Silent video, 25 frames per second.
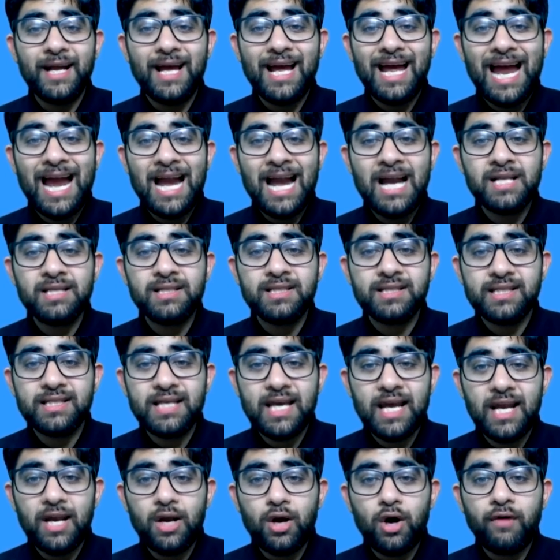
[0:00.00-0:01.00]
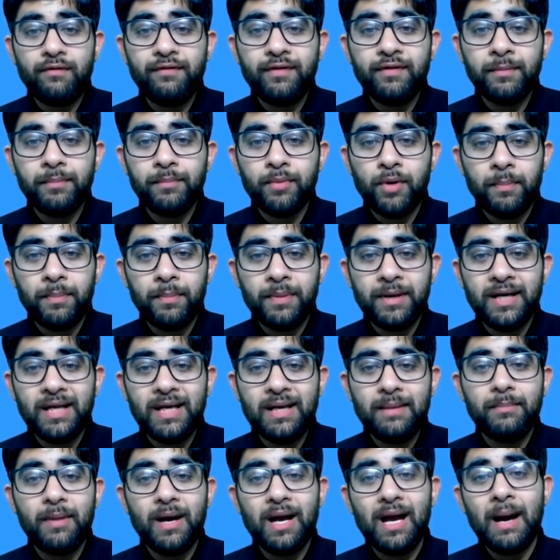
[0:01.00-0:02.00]
and sale of a
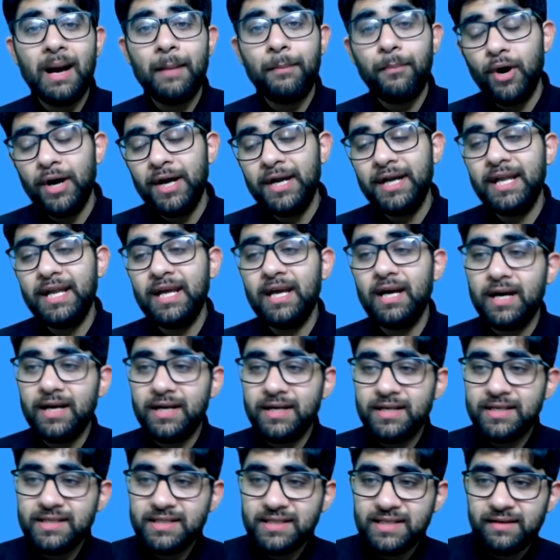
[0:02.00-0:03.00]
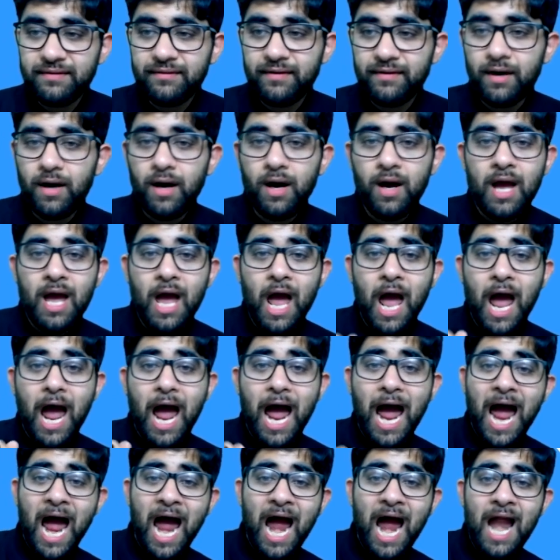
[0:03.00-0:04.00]
property, by appointing a receiver,
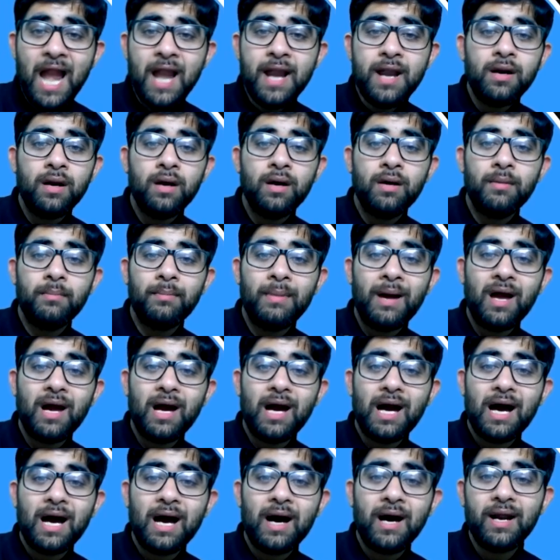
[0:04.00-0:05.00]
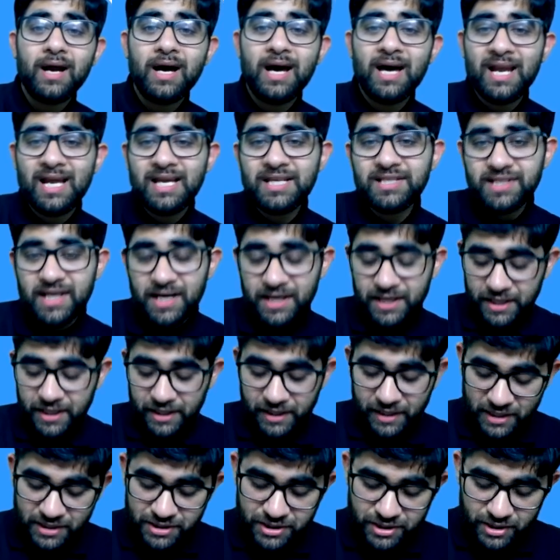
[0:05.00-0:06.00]
and by her arrest and
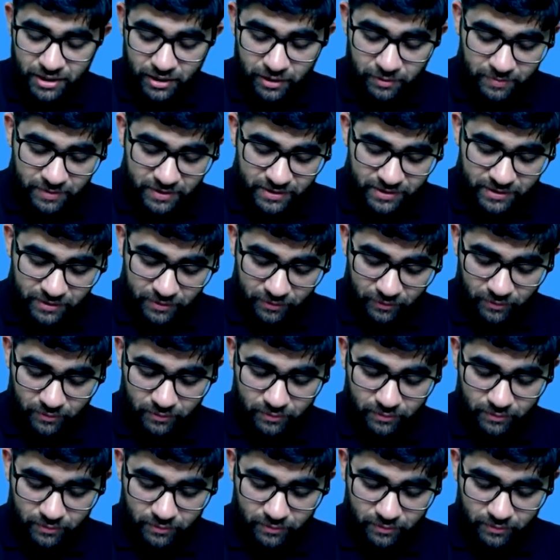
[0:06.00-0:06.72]
detention in prison.